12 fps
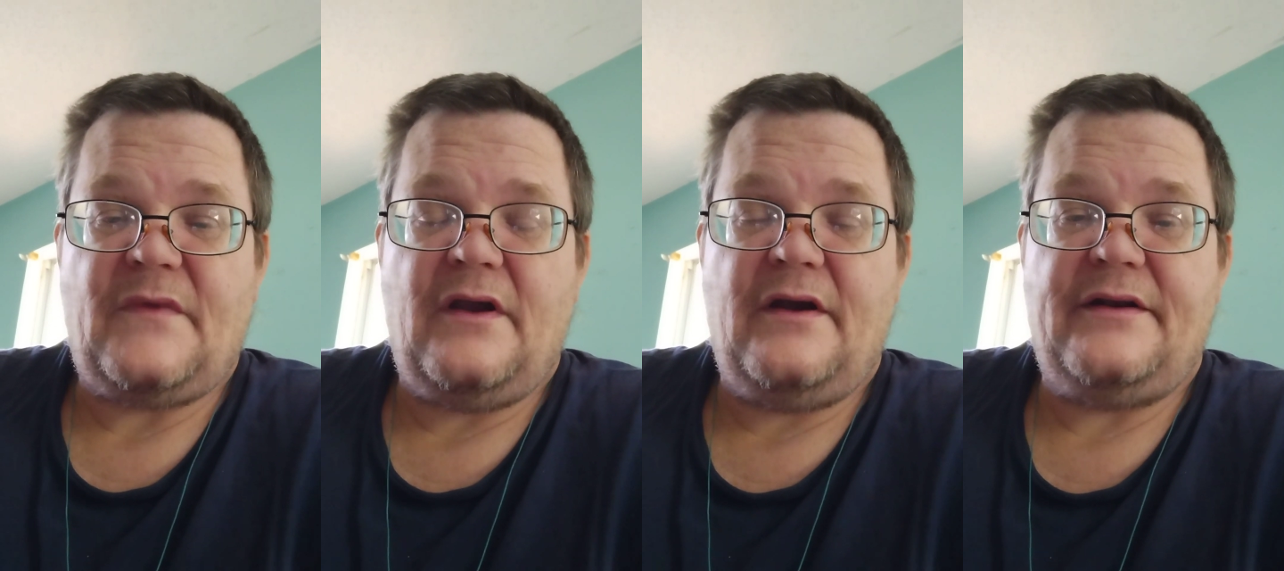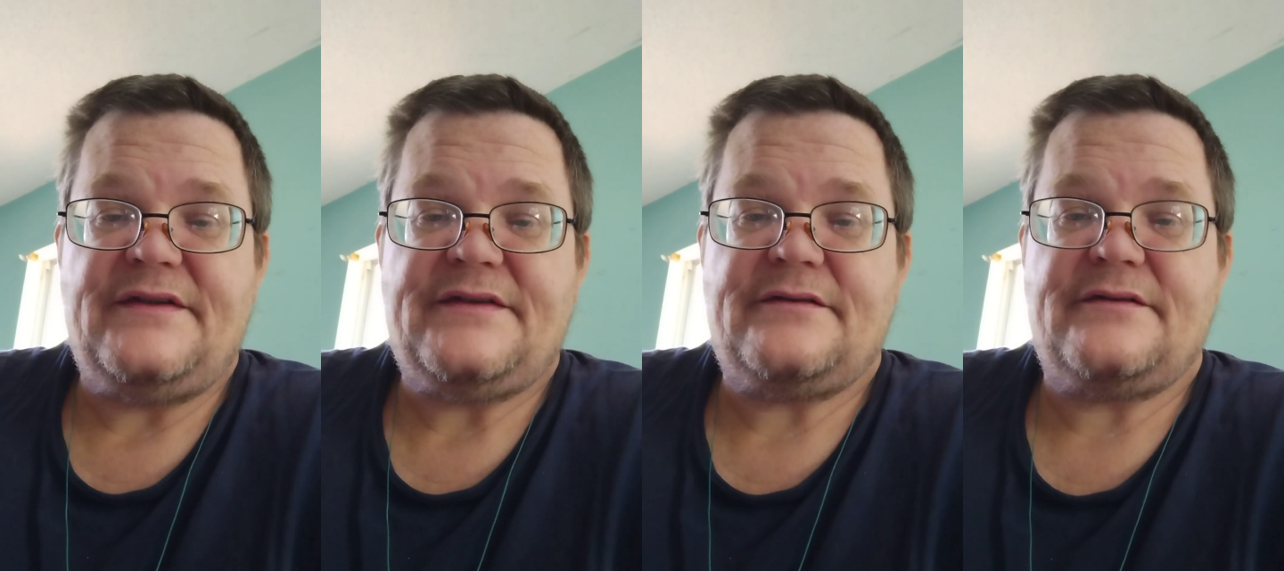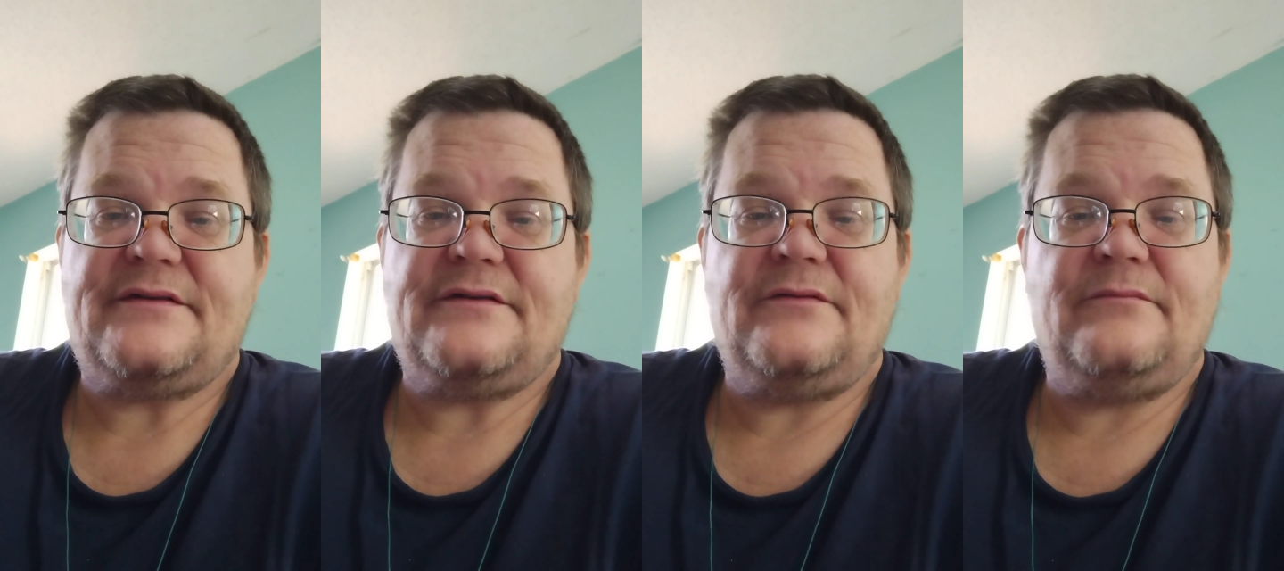and
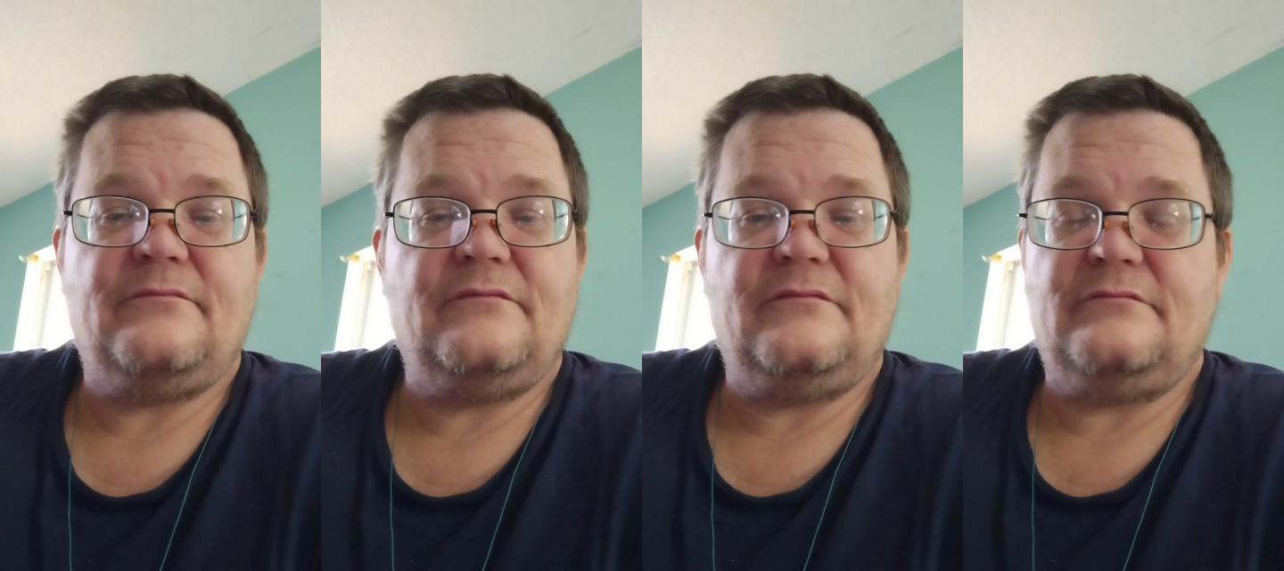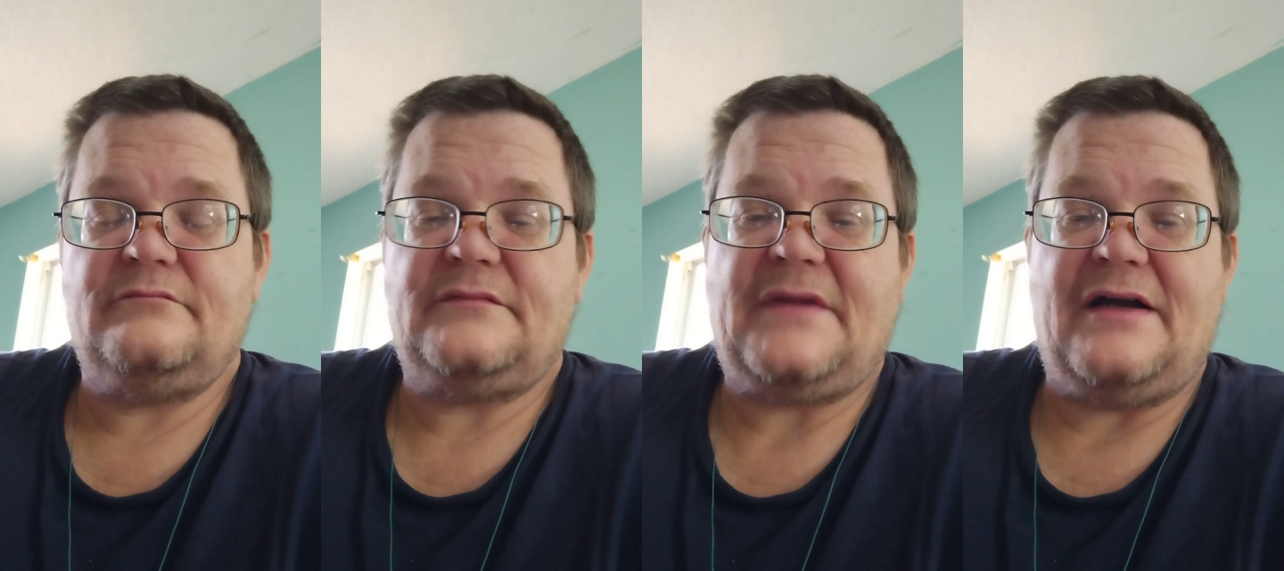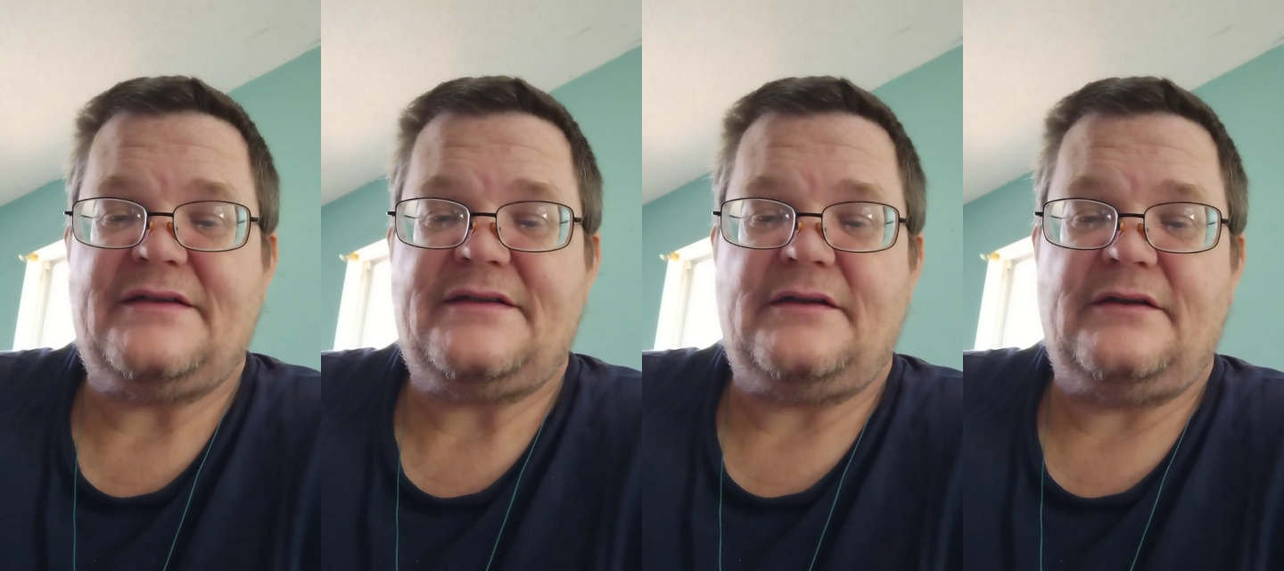it's
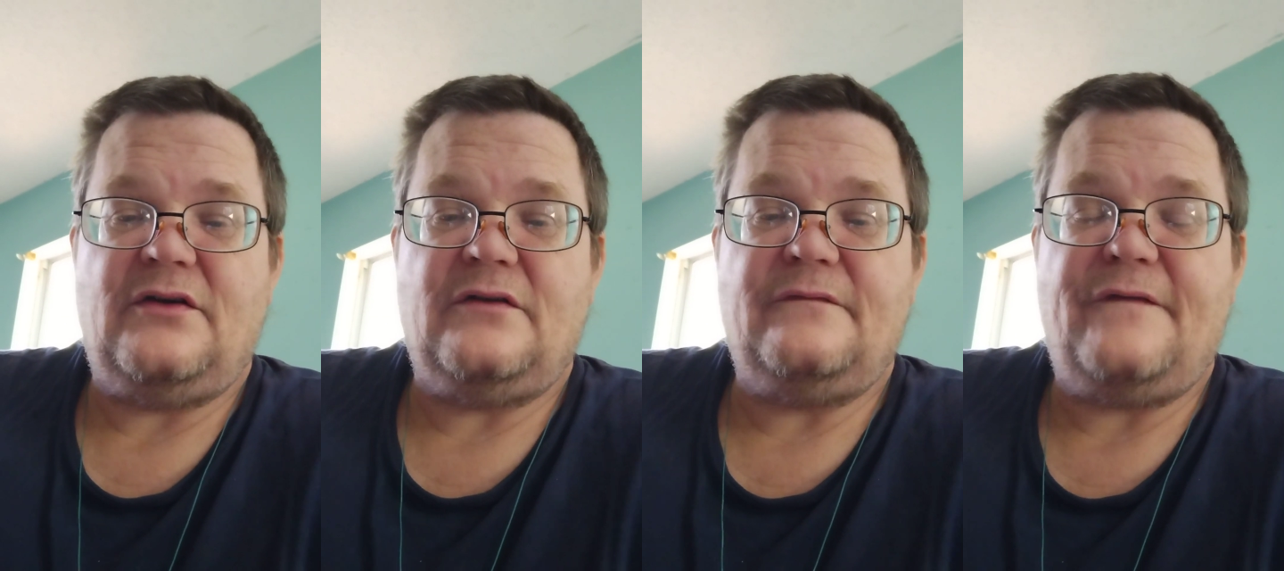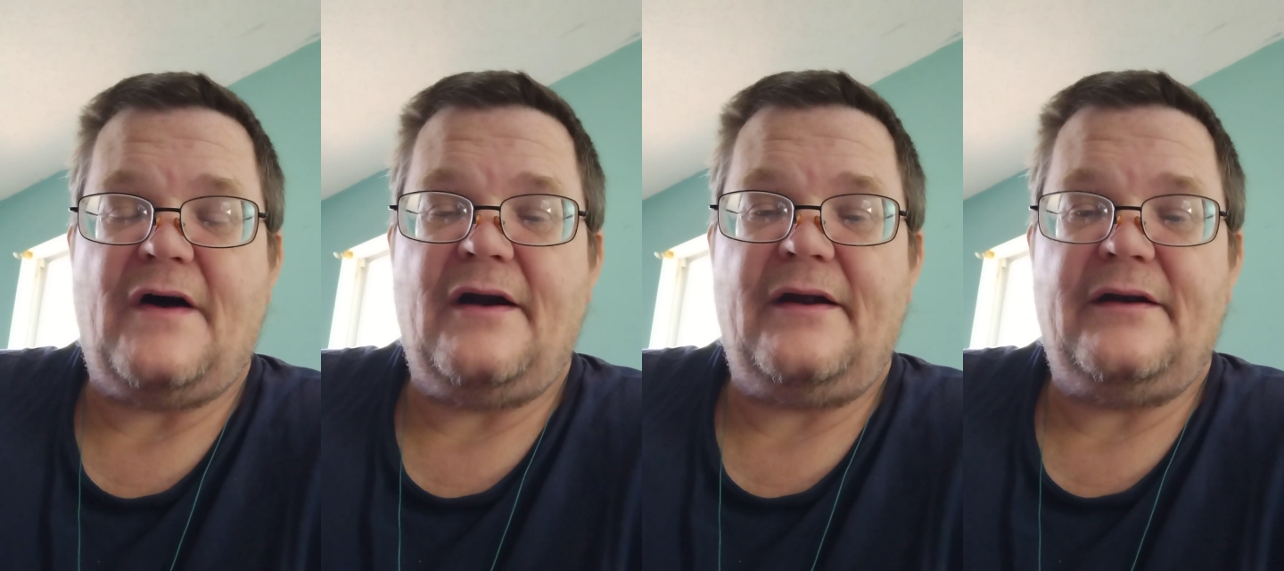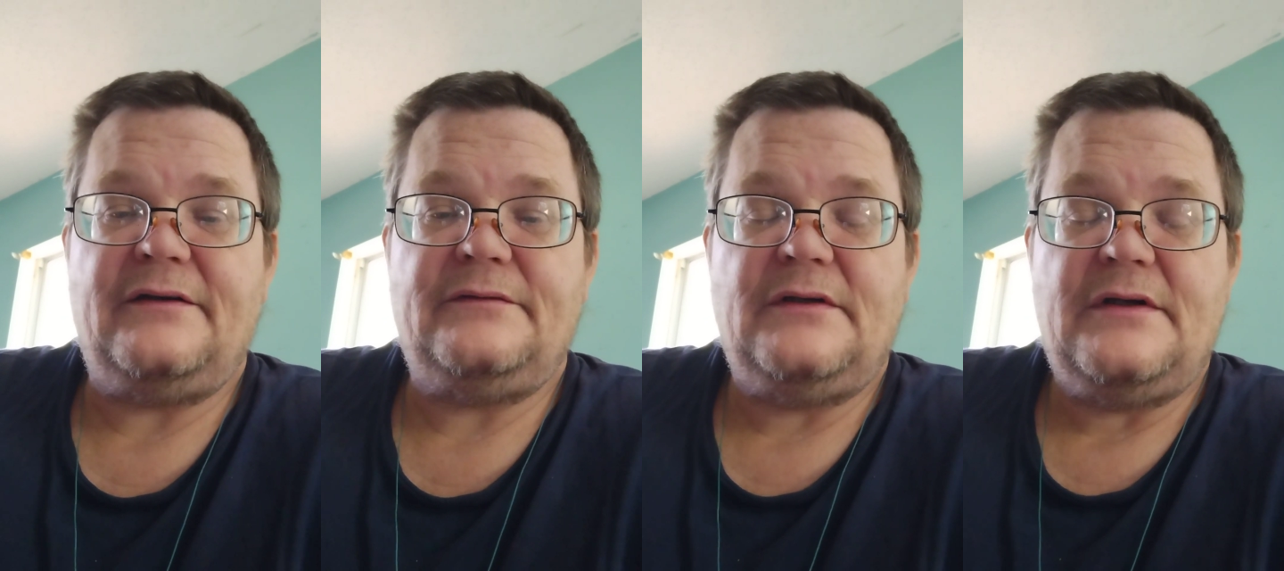constantly on fire.